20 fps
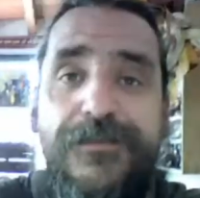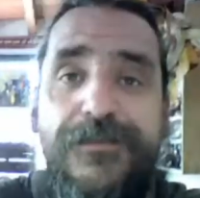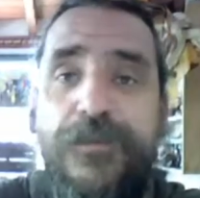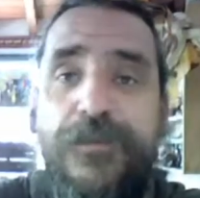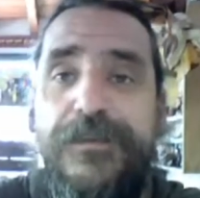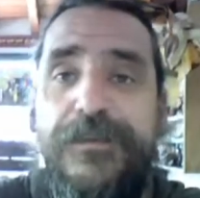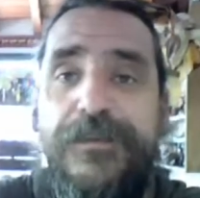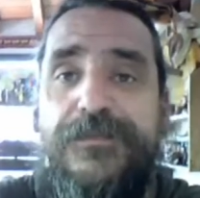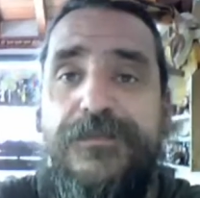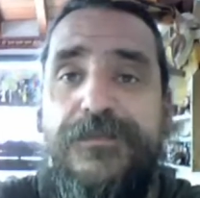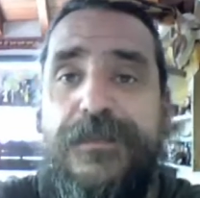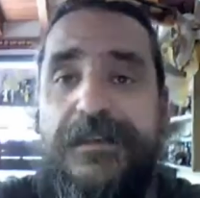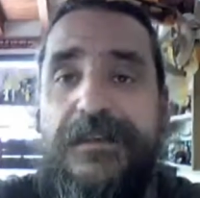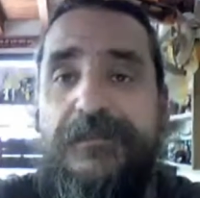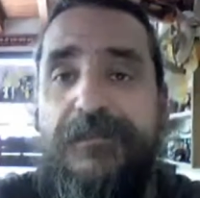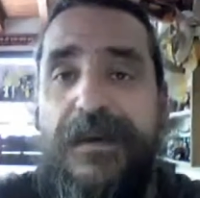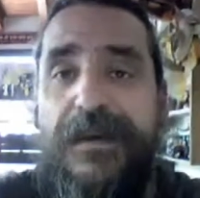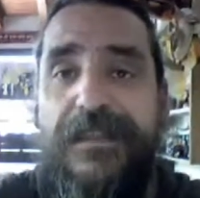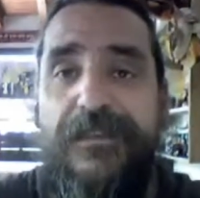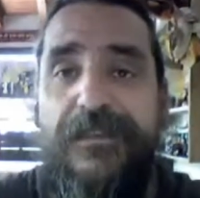always written
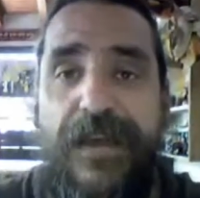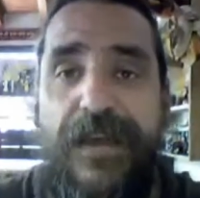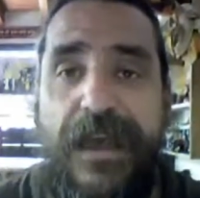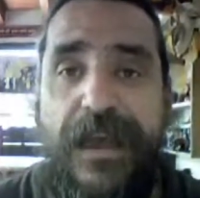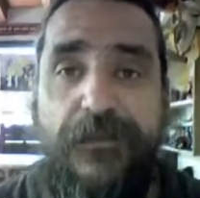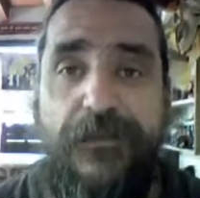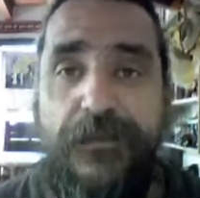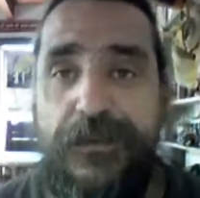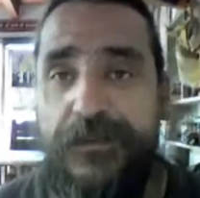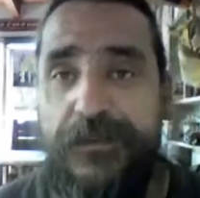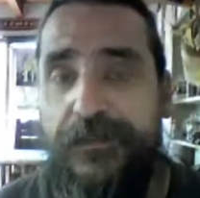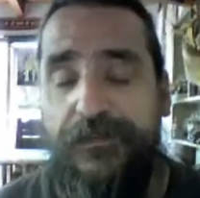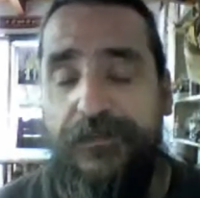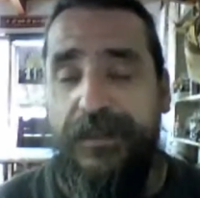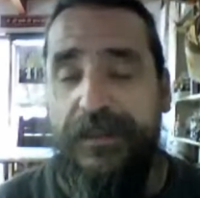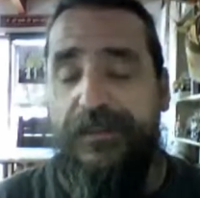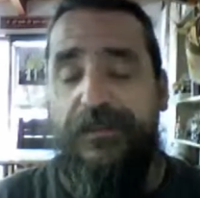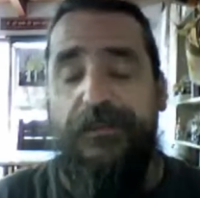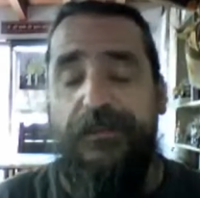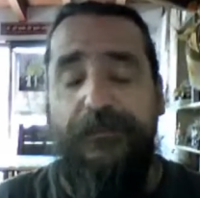by the vanquished,
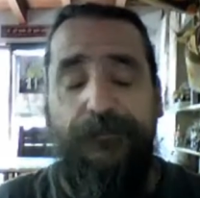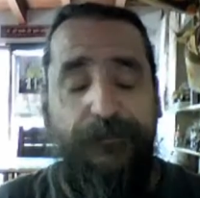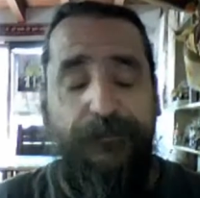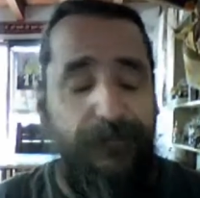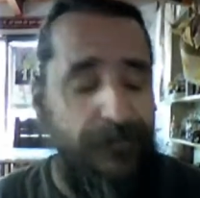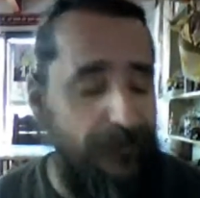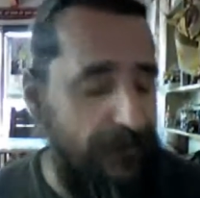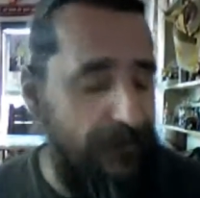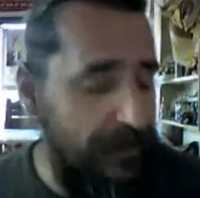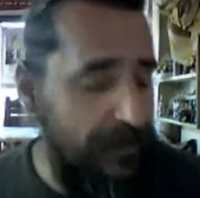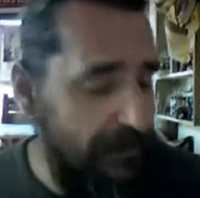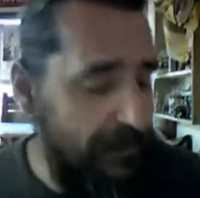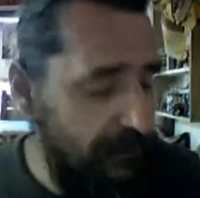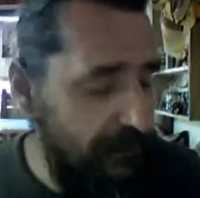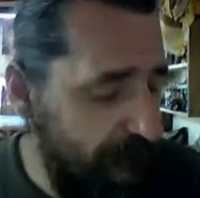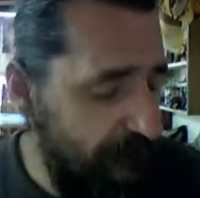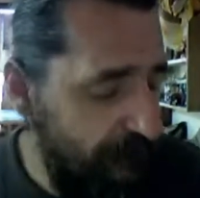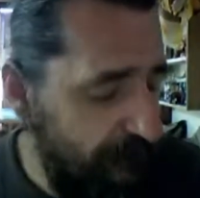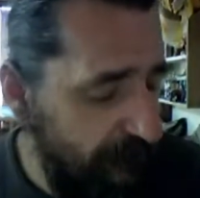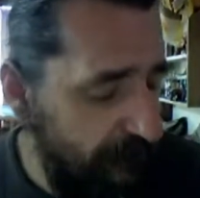by the
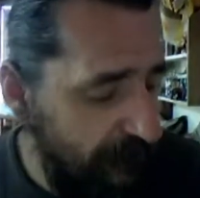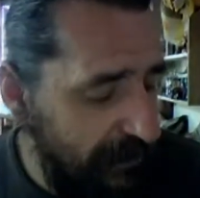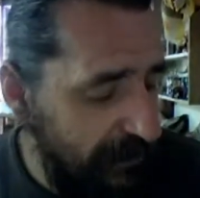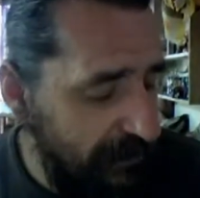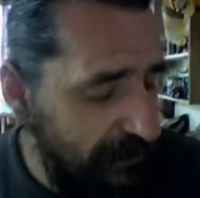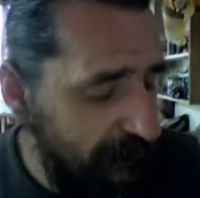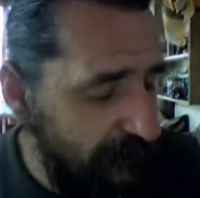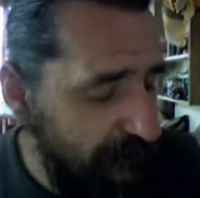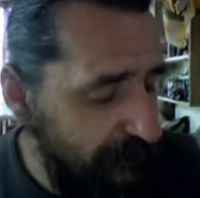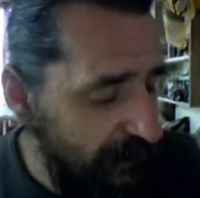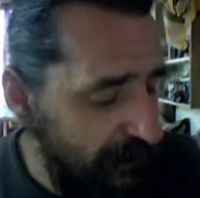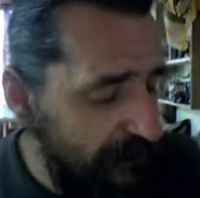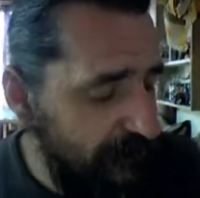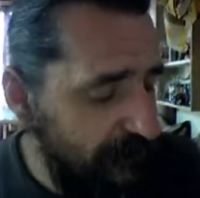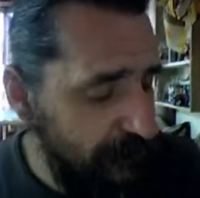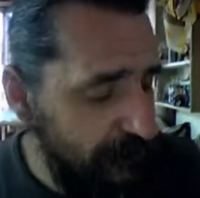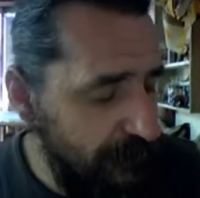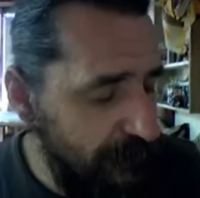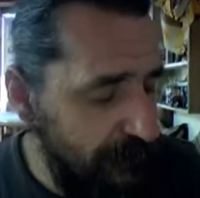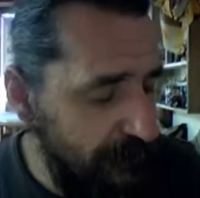
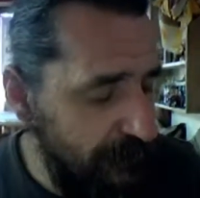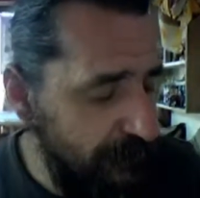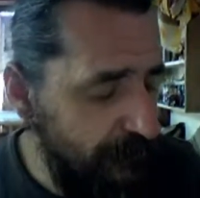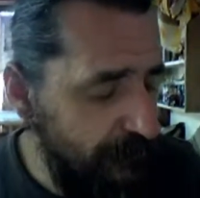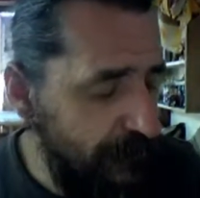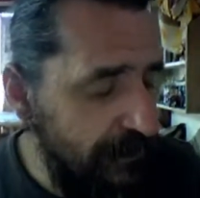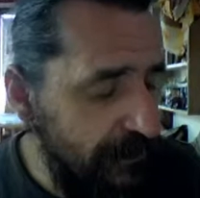victors.